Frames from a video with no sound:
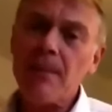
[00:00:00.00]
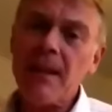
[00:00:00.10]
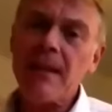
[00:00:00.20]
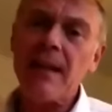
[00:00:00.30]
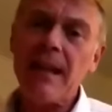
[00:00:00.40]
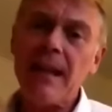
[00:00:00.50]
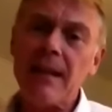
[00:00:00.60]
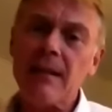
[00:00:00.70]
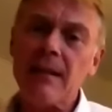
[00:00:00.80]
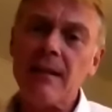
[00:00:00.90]
But just for a
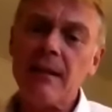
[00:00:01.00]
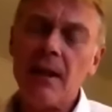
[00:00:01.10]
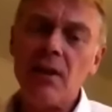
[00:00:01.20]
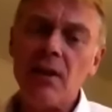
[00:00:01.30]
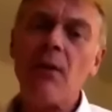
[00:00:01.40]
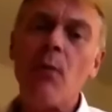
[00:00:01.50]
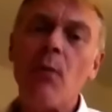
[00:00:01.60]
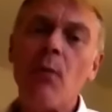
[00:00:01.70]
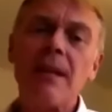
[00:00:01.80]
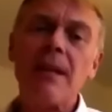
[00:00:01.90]
split second,
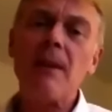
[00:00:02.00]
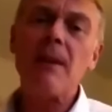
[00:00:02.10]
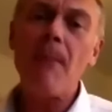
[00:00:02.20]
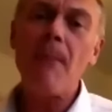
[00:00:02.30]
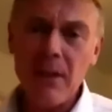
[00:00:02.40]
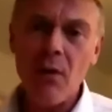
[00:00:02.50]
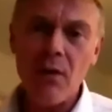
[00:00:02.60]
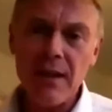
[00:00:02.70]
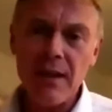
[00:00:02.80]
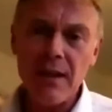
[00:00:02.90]
just for what
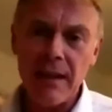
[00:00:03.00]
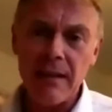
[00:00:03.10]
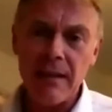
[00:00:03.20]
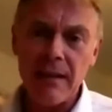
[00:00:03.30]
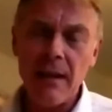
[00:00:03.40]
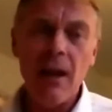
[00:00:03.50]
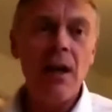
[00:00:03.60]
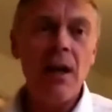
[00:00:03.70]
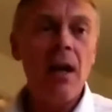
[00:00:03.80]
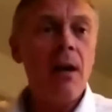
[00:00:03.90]
seemed a
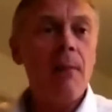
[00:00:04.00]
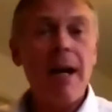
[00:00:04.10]
microsecond,